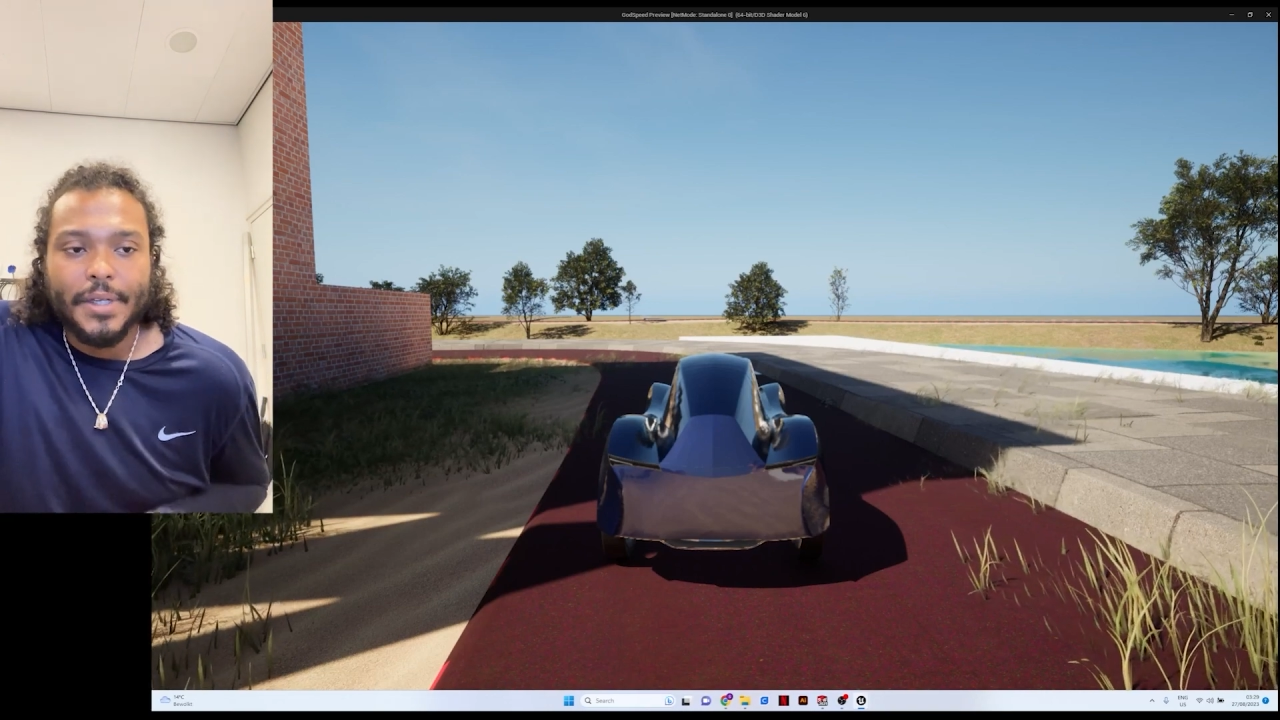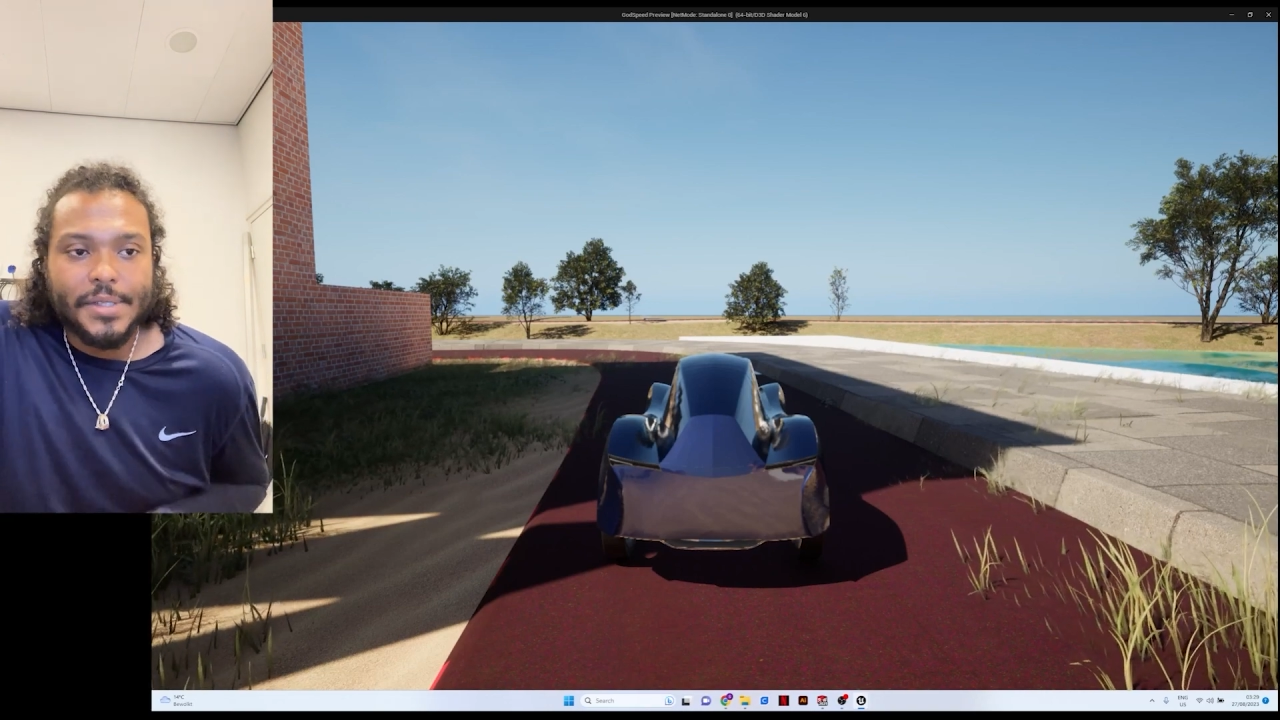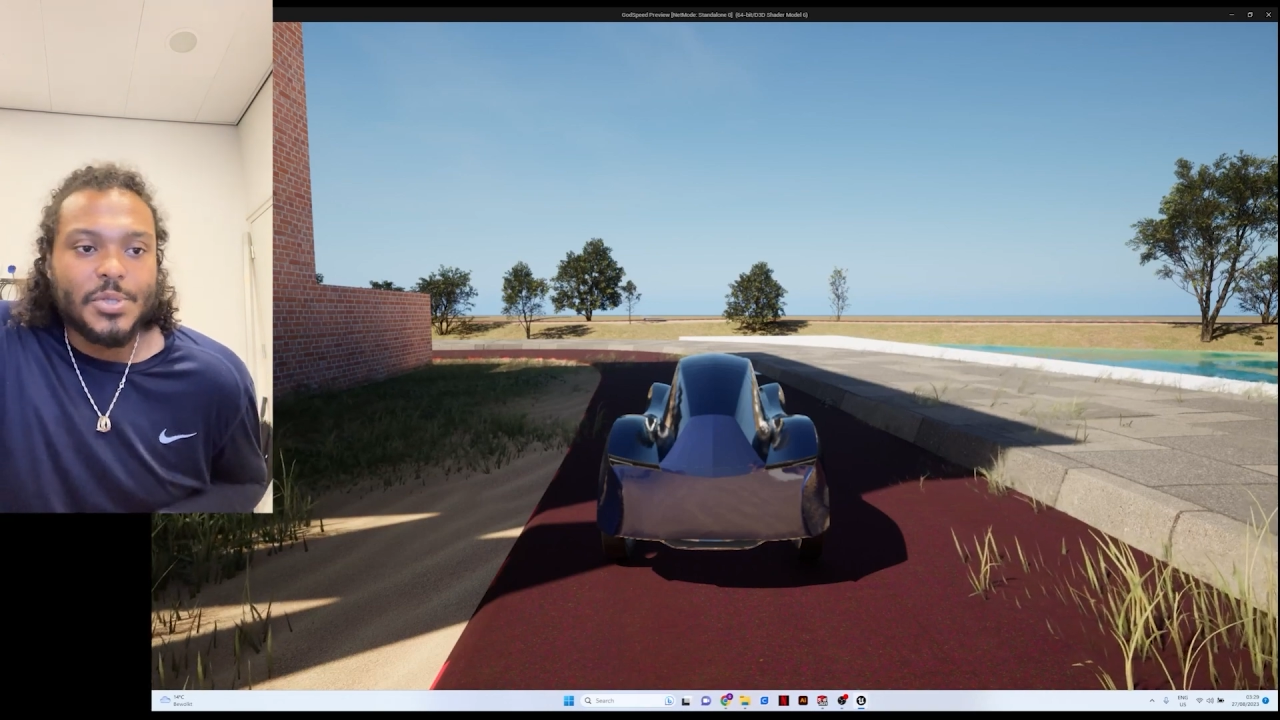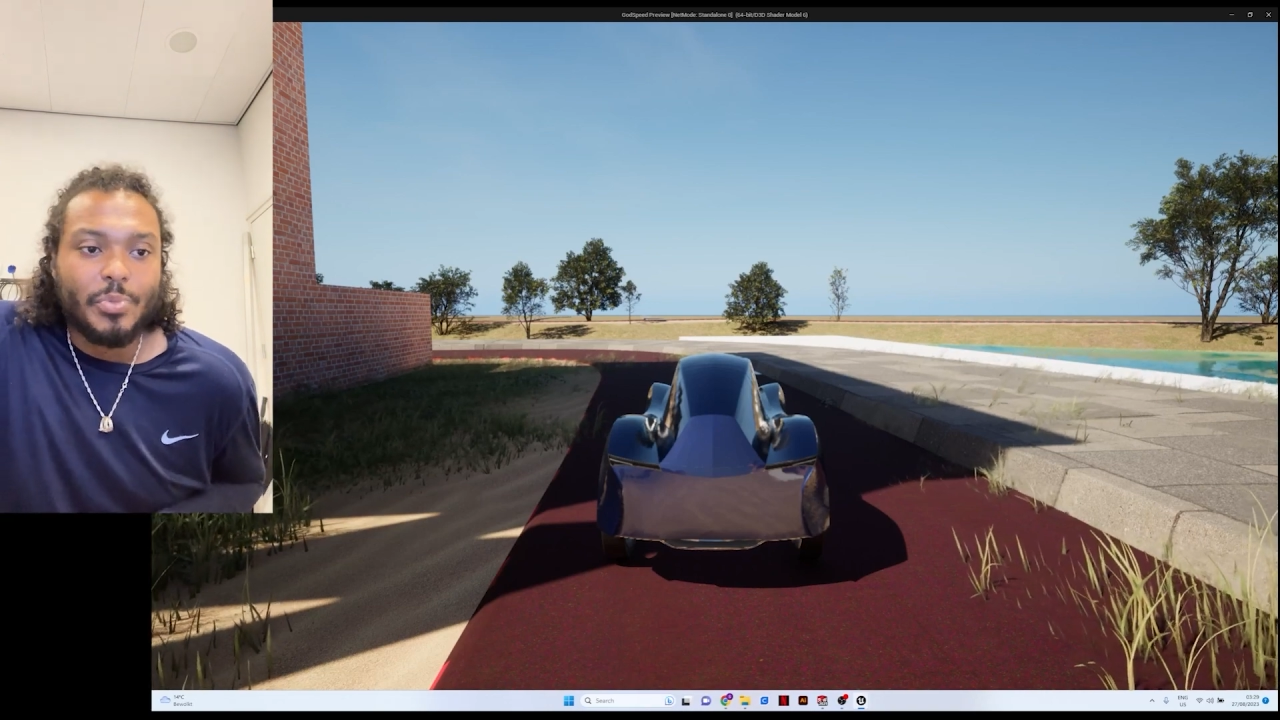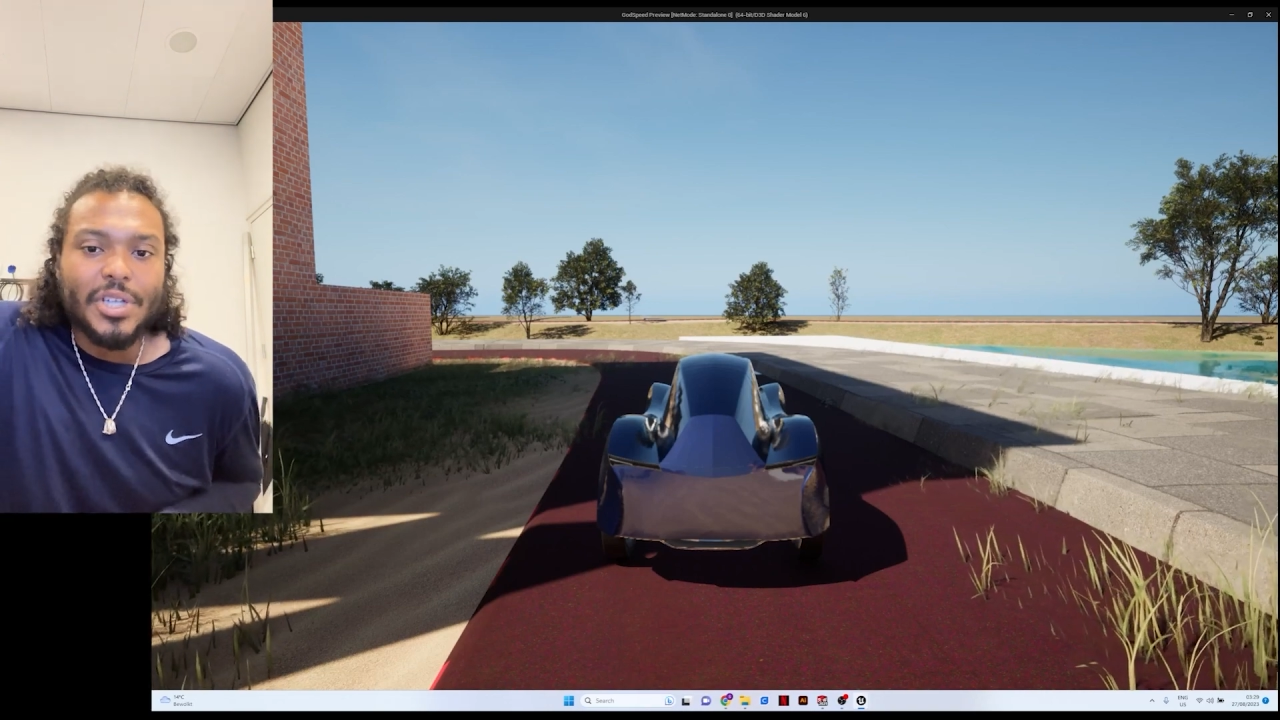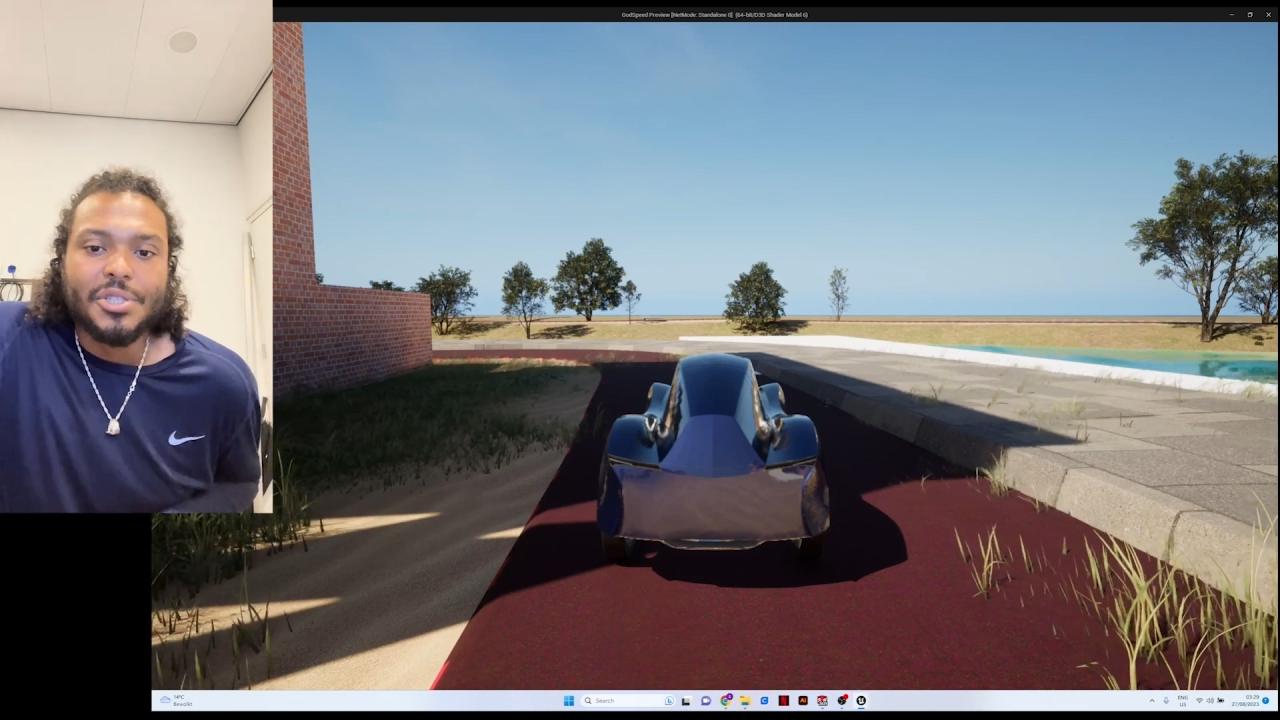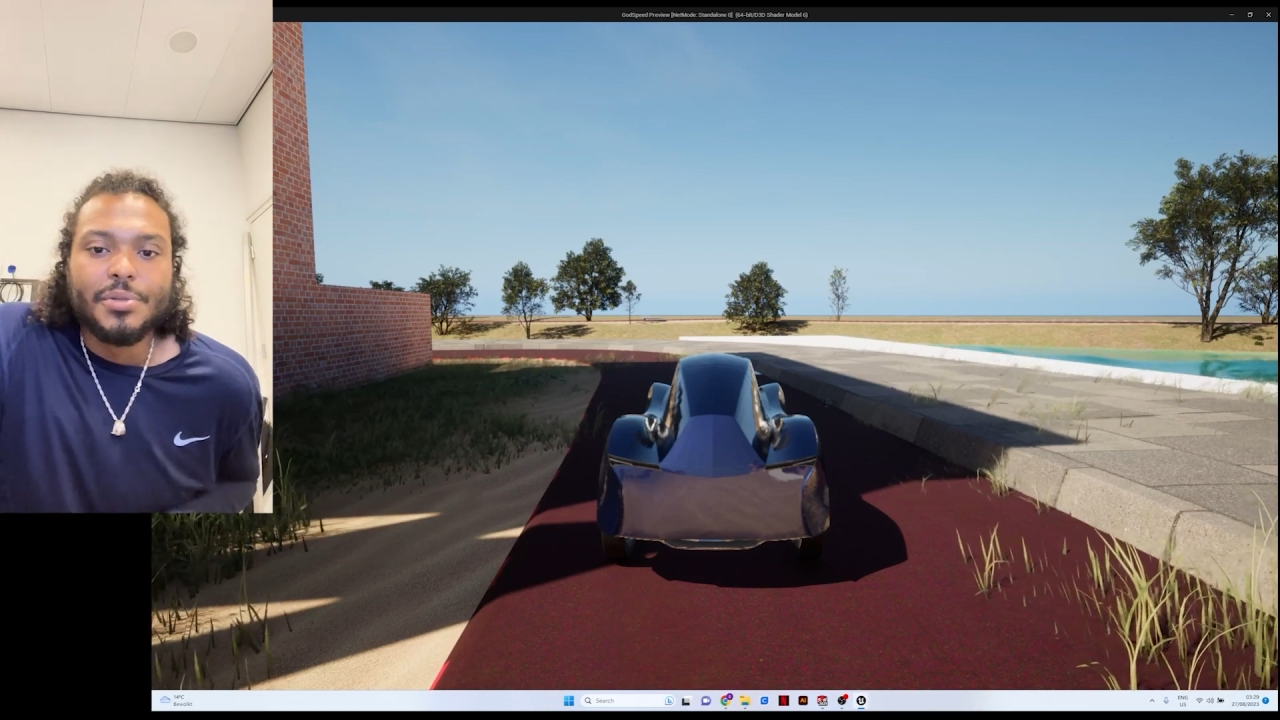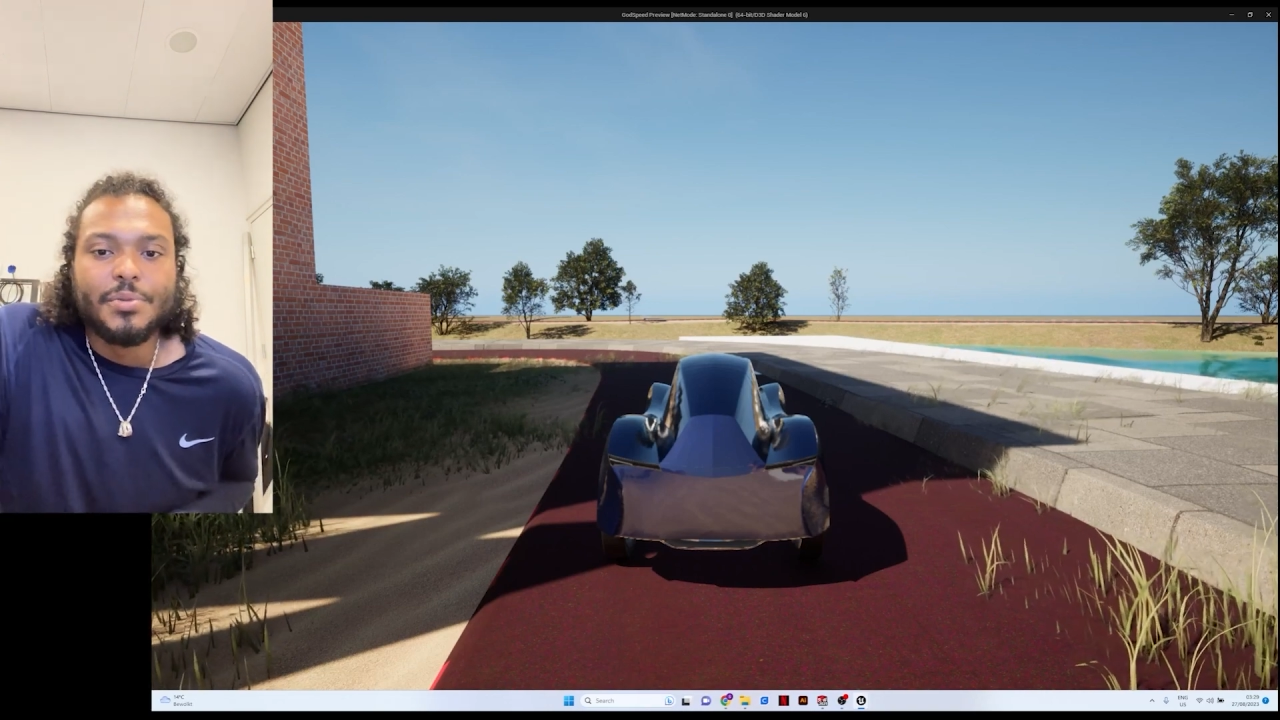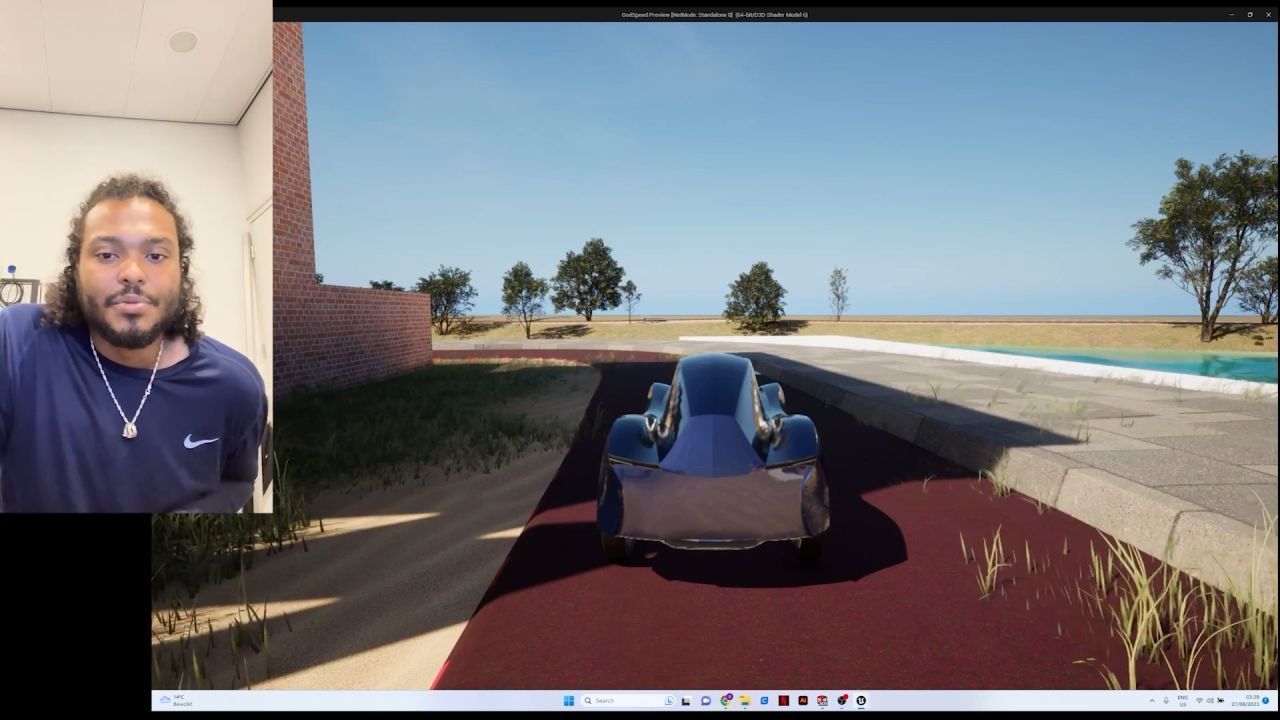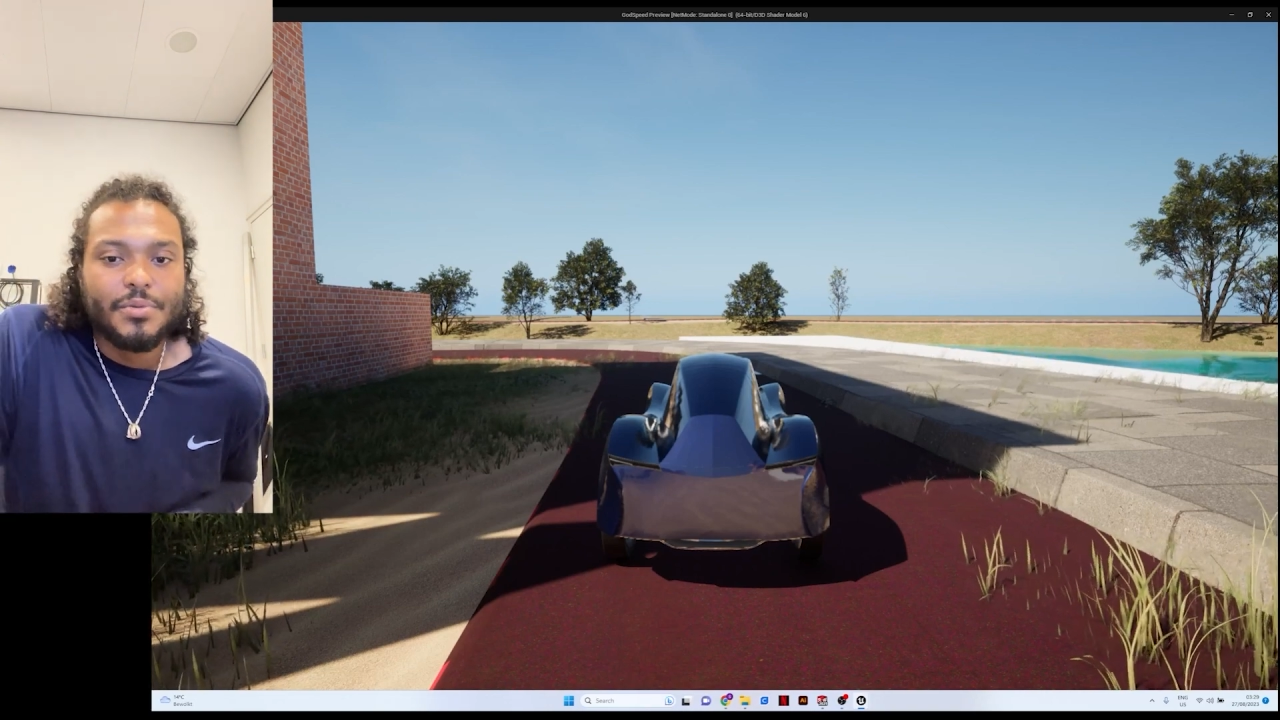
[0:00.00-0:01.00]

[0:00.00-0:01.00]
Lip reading: is special.